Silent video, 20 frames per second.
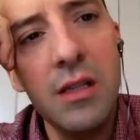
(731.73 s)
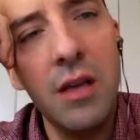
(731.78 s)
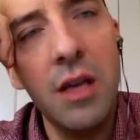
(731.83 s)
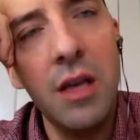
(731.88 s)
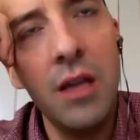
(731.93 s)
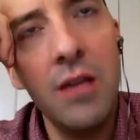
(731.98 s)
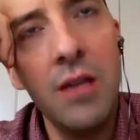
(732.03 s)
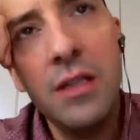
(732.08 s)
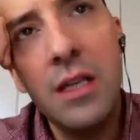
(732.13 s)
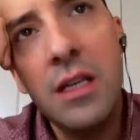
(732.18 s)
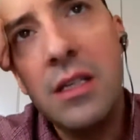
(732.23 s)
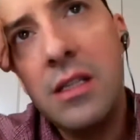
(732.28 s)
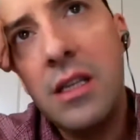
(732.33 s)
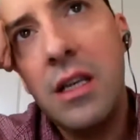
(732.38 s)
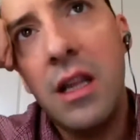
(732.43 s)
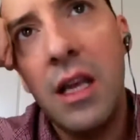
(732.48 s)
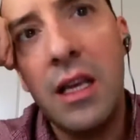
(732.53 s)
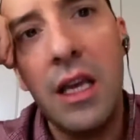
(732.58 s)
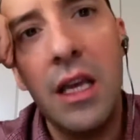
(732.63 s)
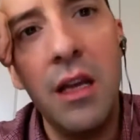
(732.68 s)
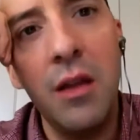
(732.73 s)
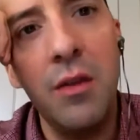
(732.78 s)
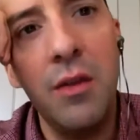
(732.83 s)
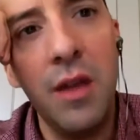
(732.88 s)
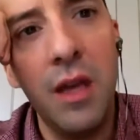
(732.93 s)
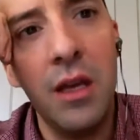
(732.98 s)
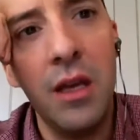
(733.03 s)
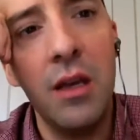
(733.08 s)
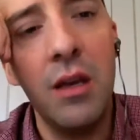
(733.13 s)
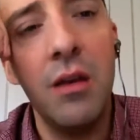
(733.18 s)
DC like
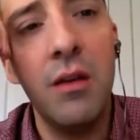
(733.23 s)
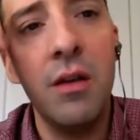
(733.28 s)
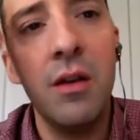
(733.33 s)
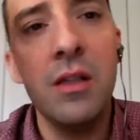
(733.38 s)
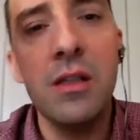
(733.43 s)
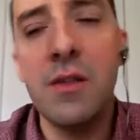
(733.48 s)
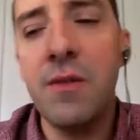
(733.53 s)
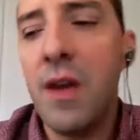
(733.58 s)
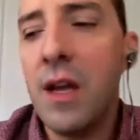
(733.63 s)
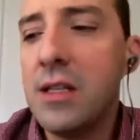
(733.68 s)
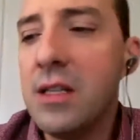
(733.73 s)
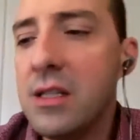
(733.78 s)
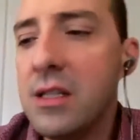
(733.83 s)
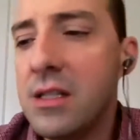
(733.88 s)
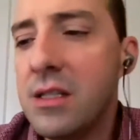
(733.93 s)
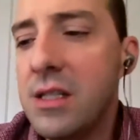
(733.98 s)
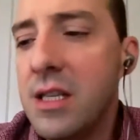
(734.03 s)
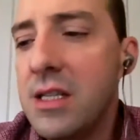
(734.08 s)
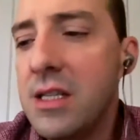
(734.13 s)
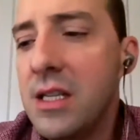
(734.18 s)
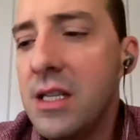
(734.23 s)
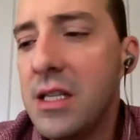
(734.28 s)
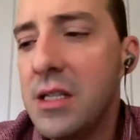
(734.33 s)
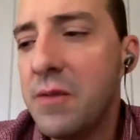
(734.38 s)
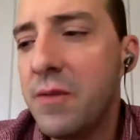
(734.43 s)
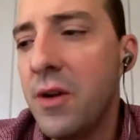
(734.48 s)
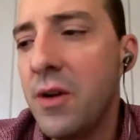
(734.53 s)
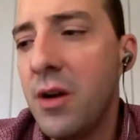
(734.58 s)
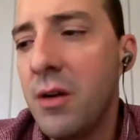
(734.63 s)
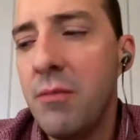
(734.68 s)
anything because the fact is DC is
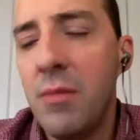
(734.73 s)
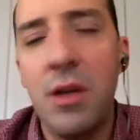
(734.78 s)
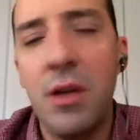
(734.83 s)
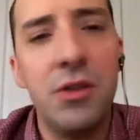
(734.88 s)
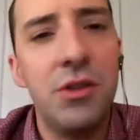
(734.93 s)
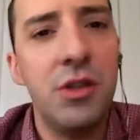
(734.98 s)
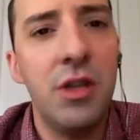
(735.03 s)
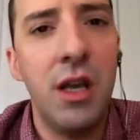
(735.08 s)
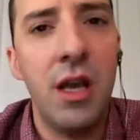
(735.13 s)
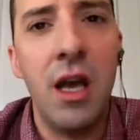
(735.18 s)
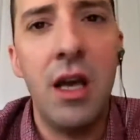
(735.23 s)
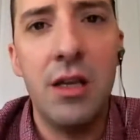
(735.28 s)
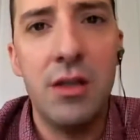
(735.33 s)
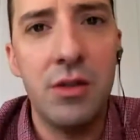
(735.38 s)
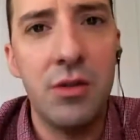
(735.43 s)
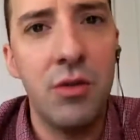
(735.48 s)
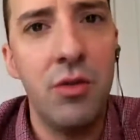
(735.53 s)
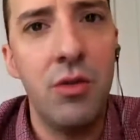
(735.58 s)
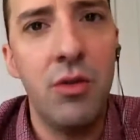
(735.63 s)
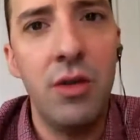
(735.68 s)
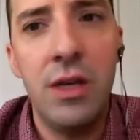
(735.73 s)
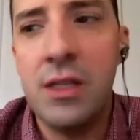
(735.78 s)
very much like high school.